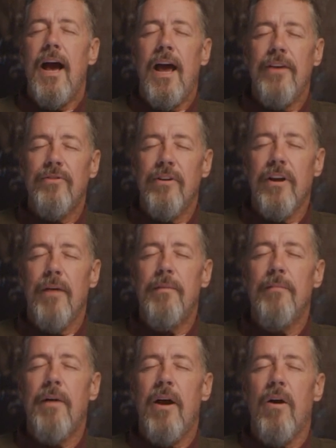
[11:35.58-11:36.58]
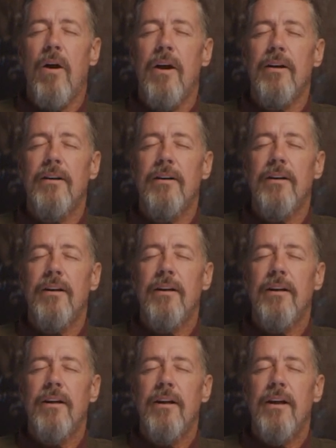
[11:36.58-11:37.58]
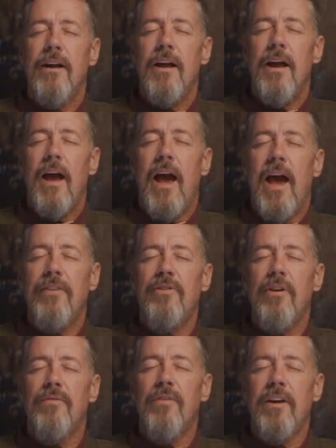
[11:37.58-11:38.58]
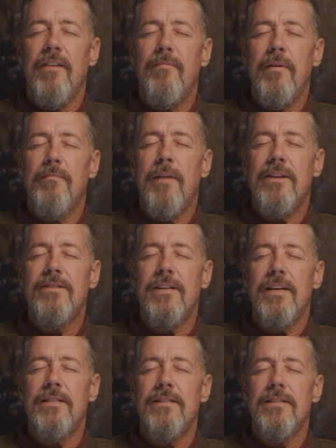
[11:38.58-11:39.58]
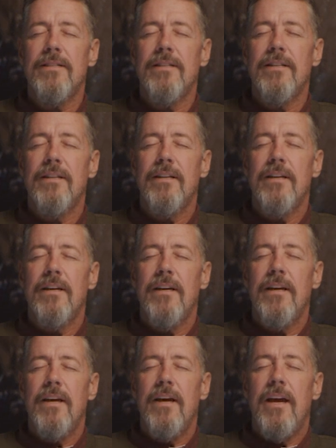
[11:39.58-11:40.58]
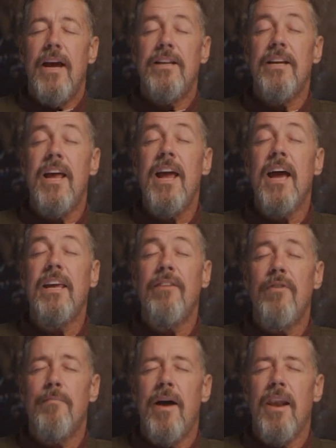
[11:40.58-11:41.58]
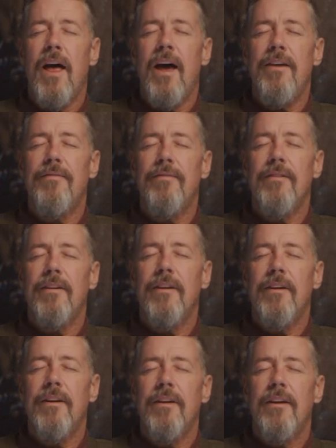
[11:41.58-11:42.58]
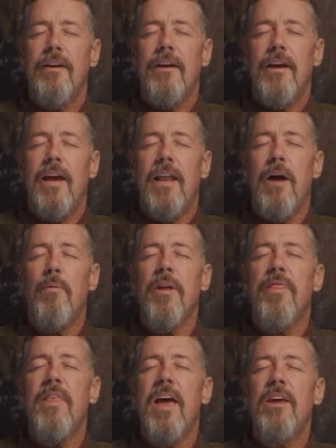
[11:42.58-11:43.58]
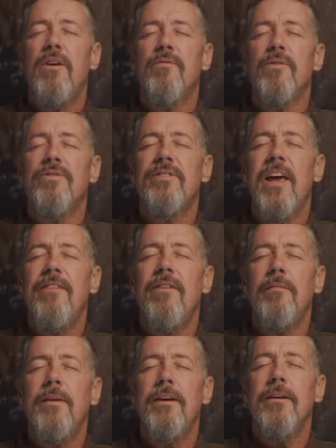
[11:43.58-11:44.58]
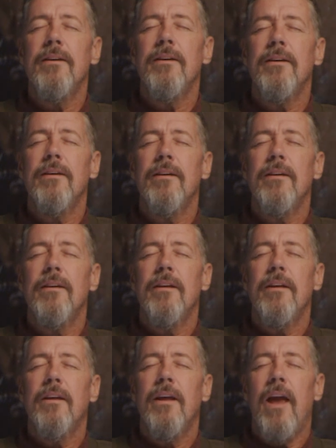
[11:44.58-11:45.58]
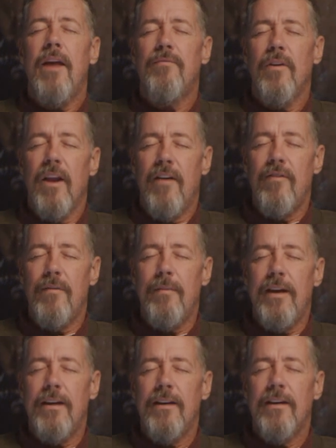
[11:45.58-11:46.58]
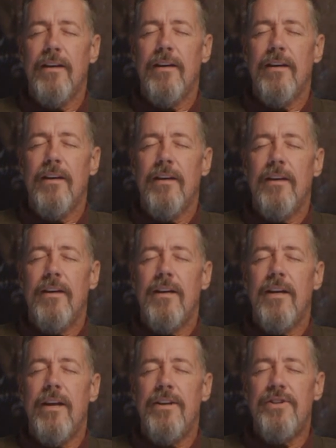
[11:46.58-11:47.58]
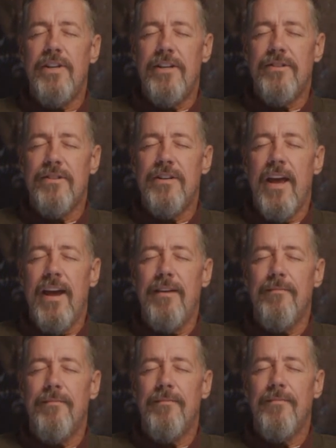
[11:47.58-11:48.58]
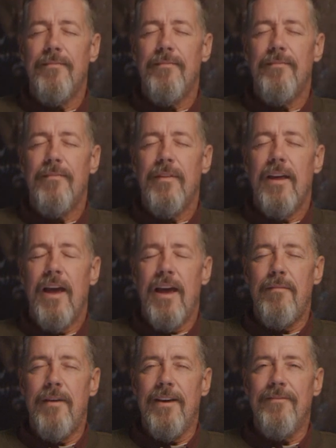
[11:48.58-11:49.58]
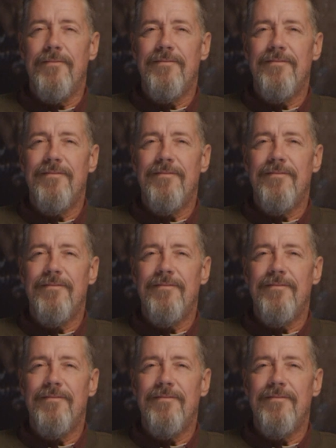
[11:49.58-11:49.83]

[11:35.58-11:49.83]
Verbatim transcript: I ask you to come into my heart. I ask you to forgive me of my sins. And today I give you my life. And I want to thank you for saving me and for loving me. In Jesus' name. Amen.